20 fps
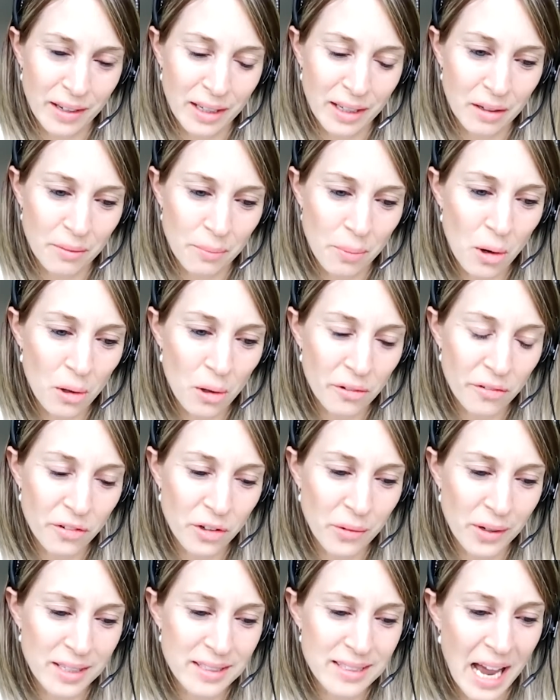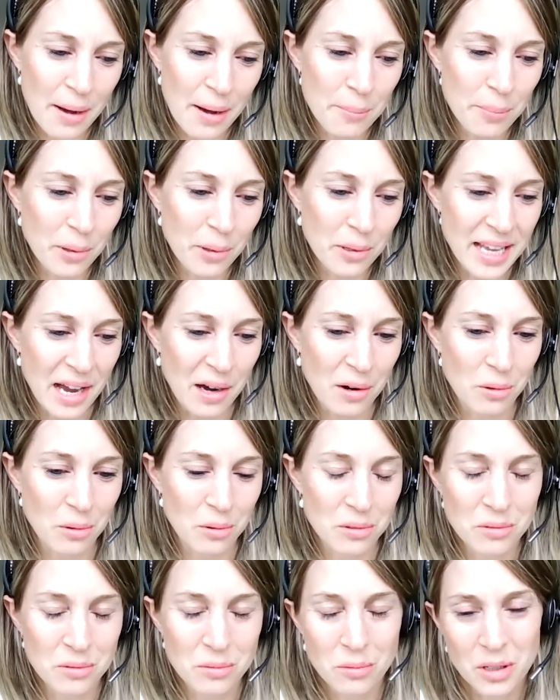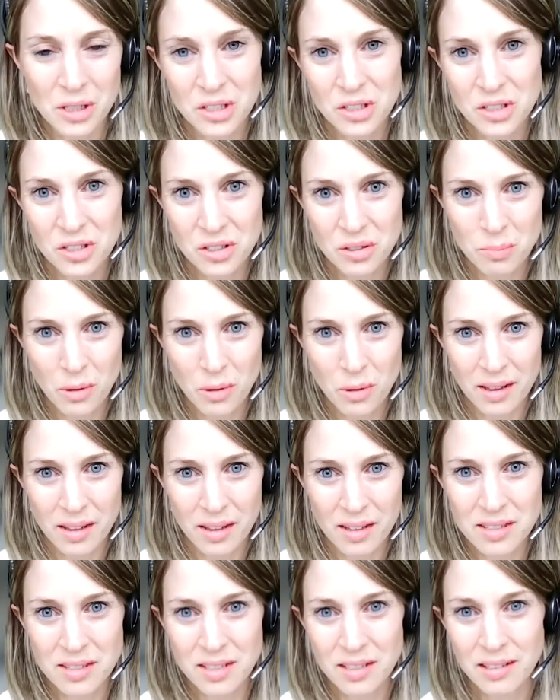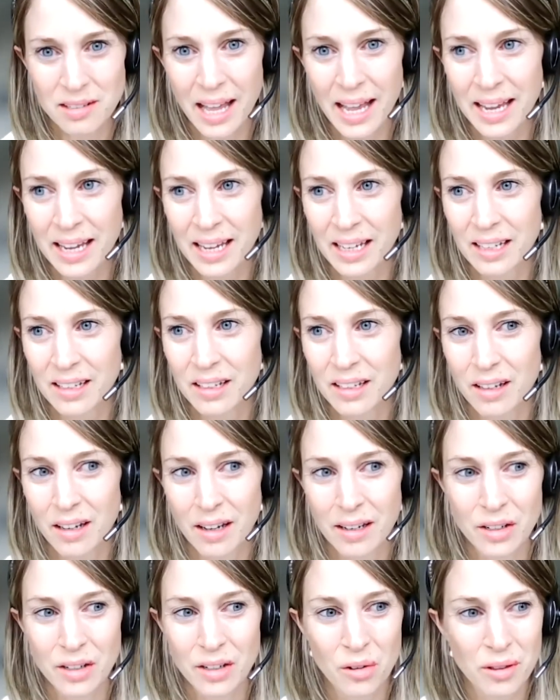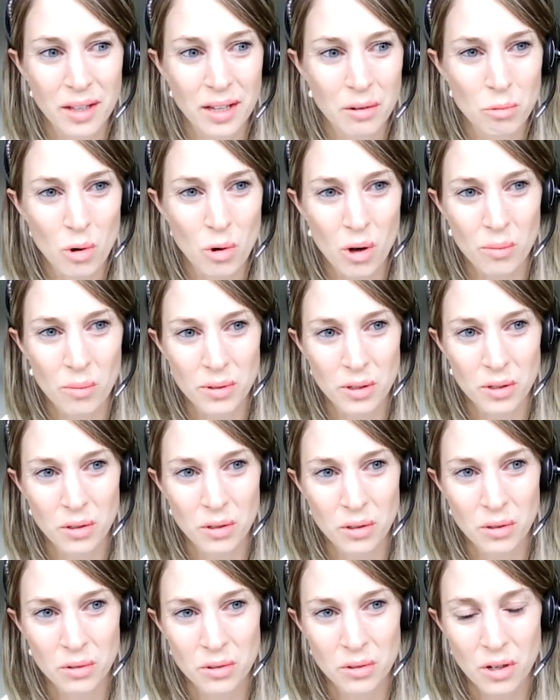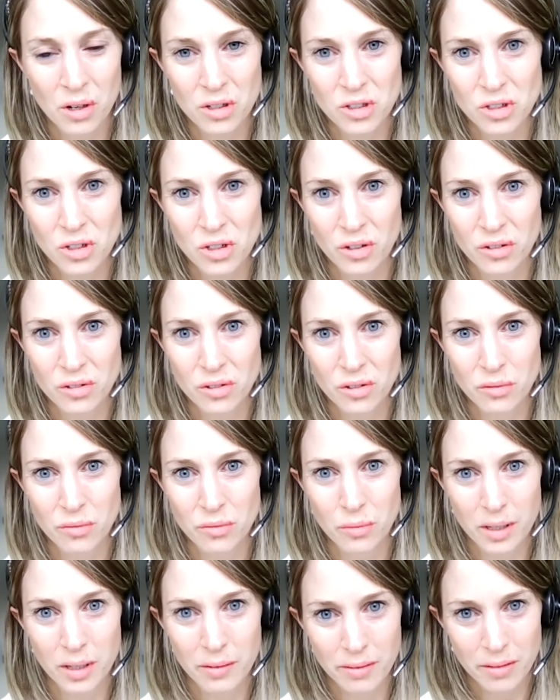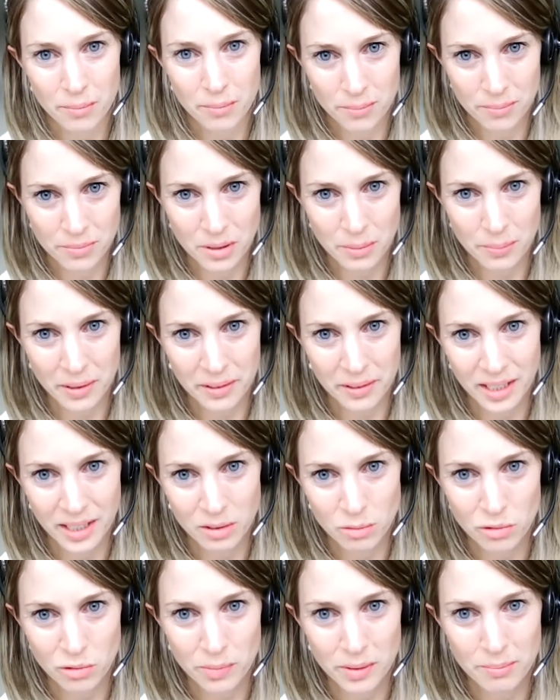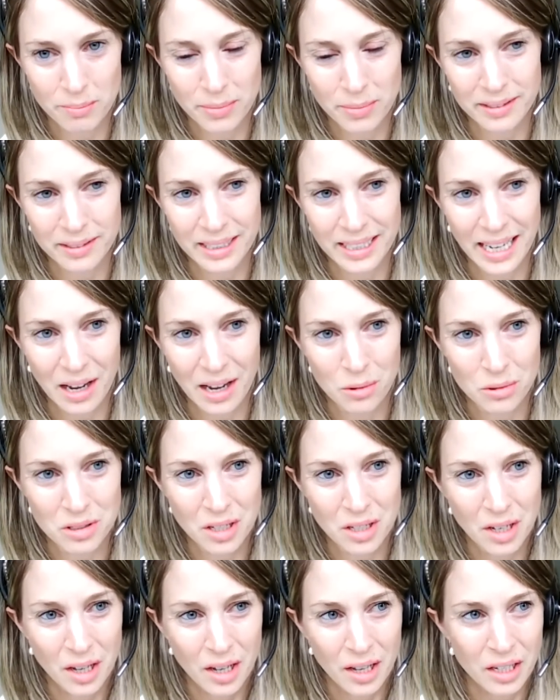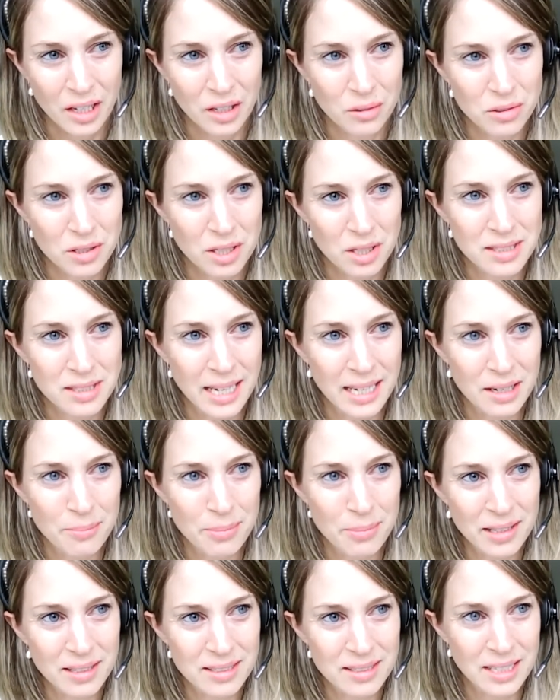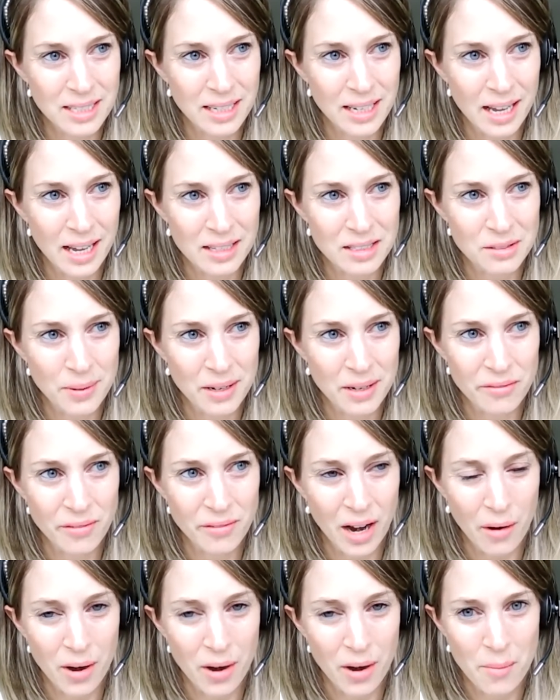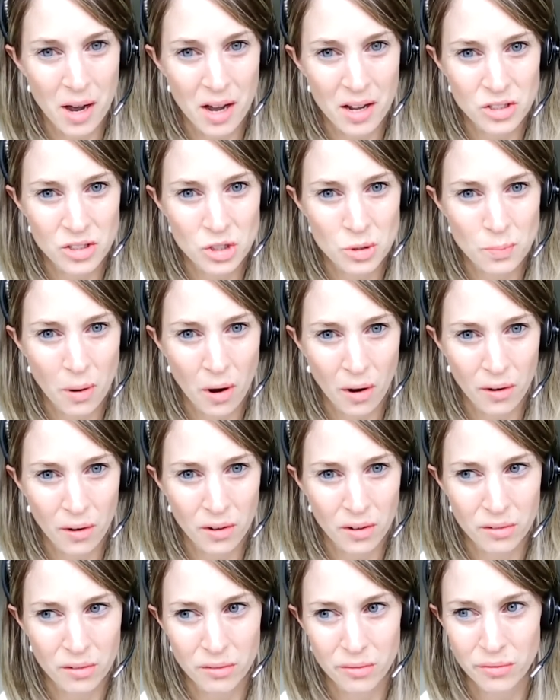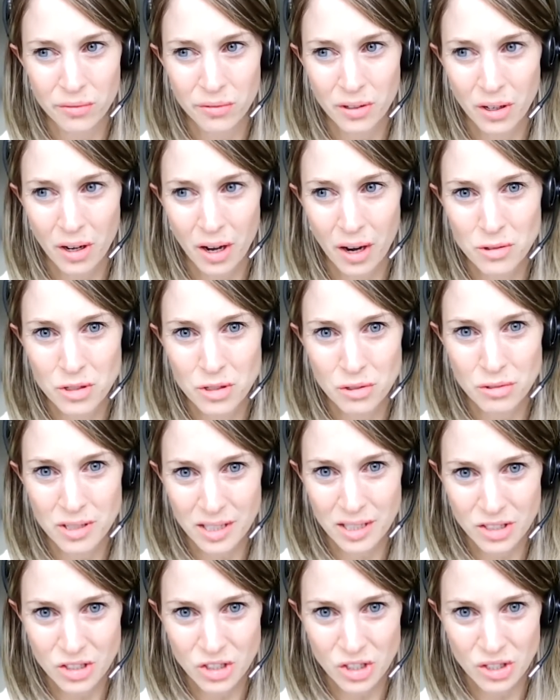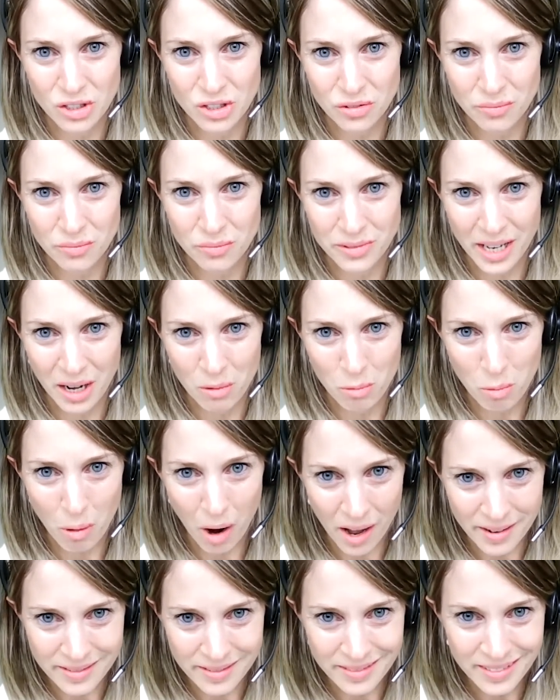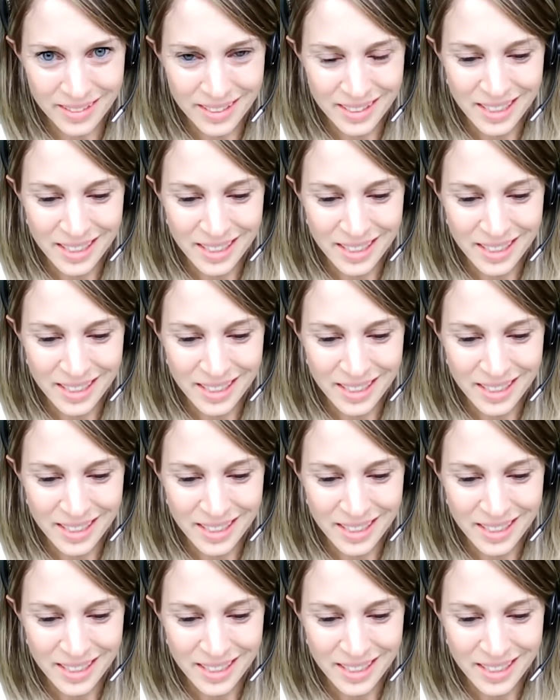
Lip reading: can pull a few examples out which bring this to light, I know that Rob, you touched on sort of one of the buildings we've been building out. Sustainability has been very much part of our due diligence from day one.